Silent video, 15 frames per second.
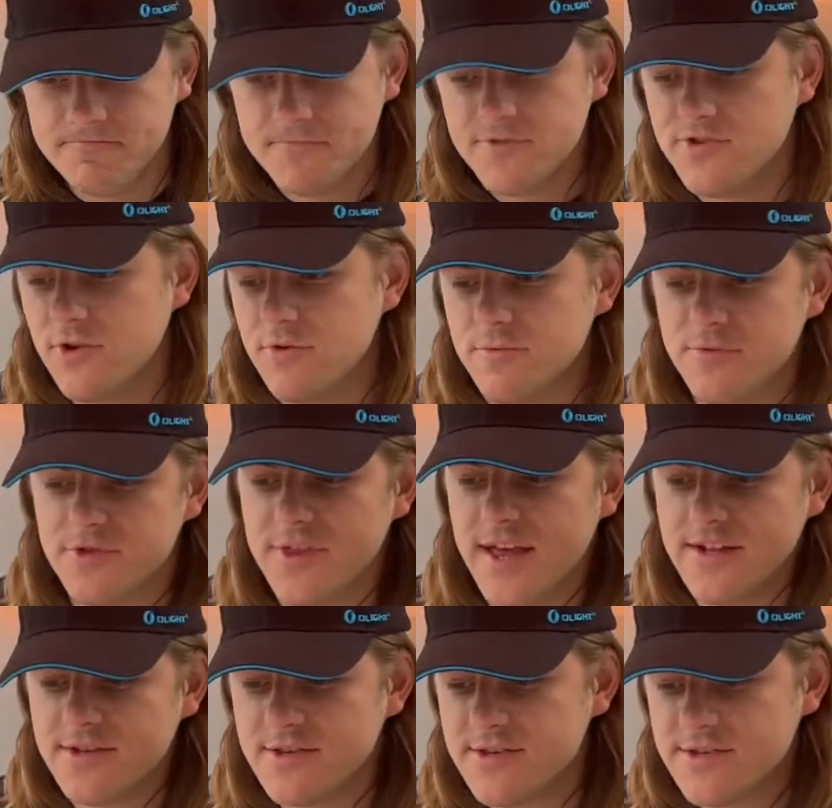So we'll put
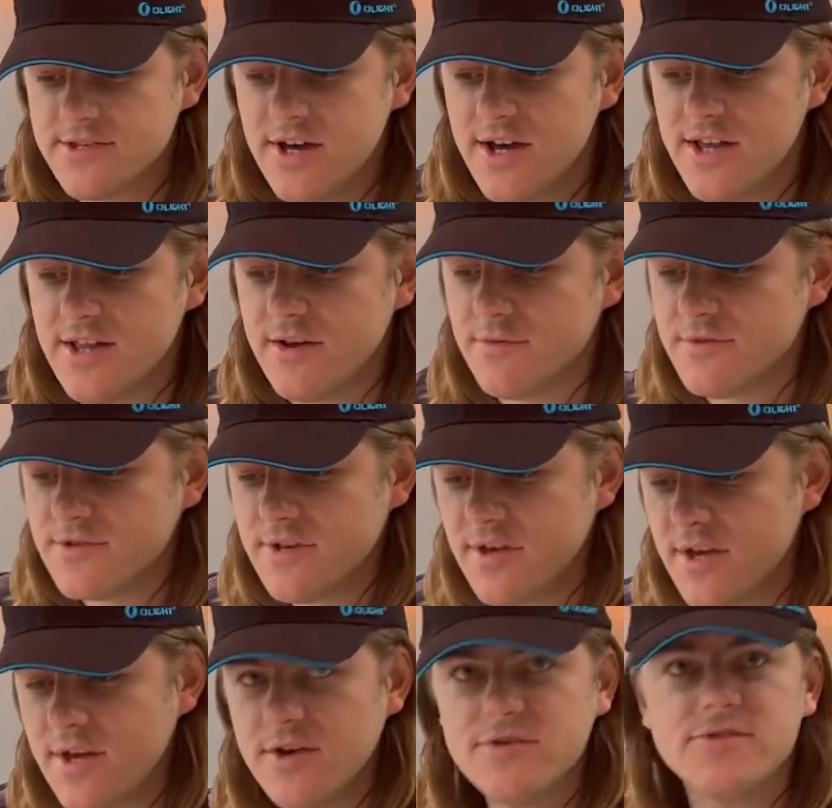that to the side. That was
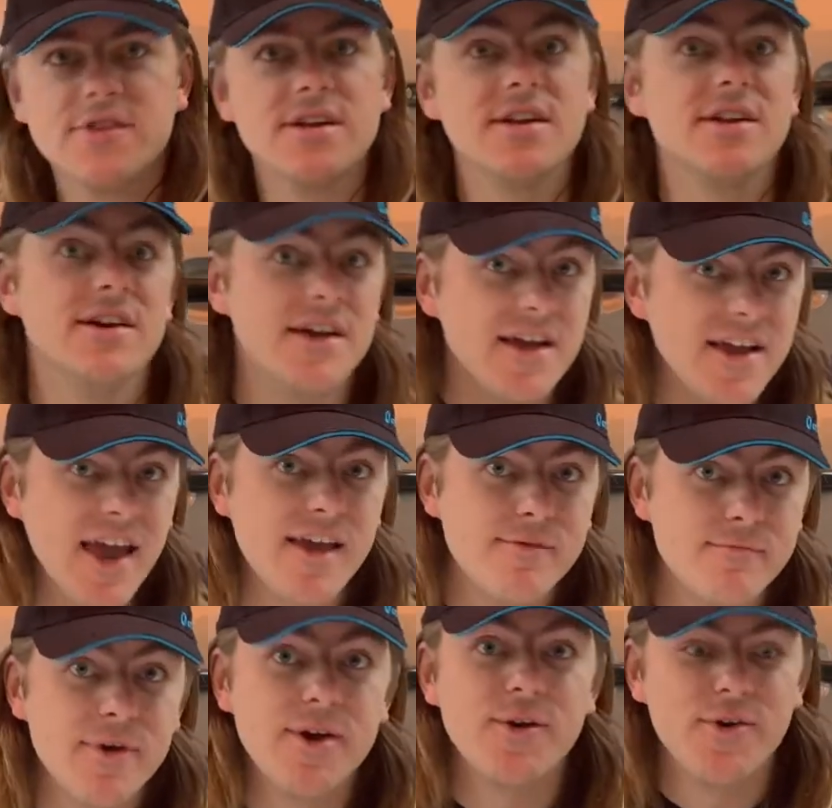something else that came in
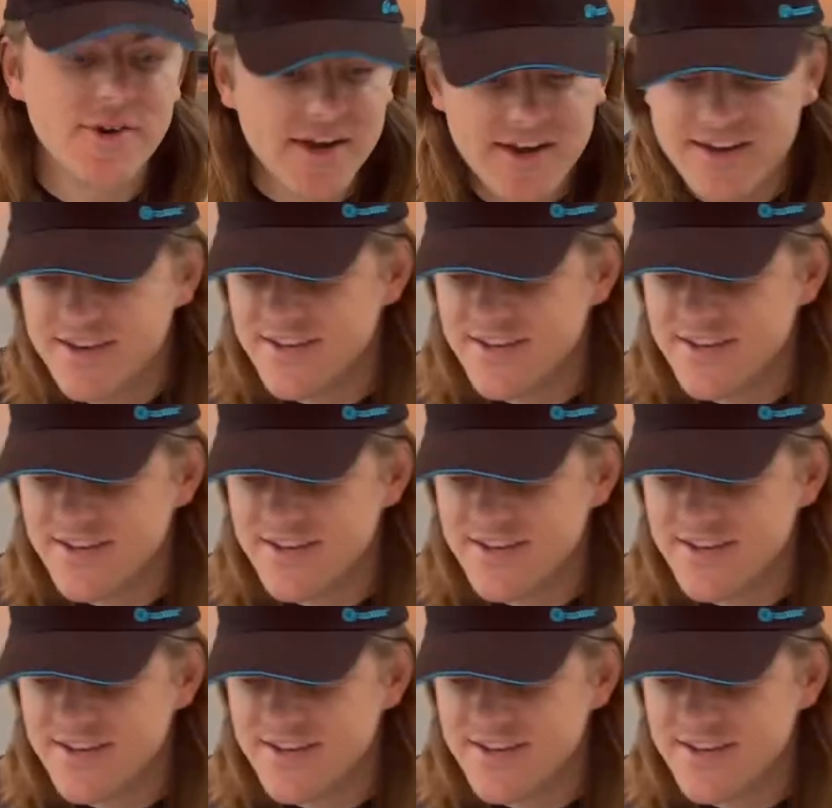my order.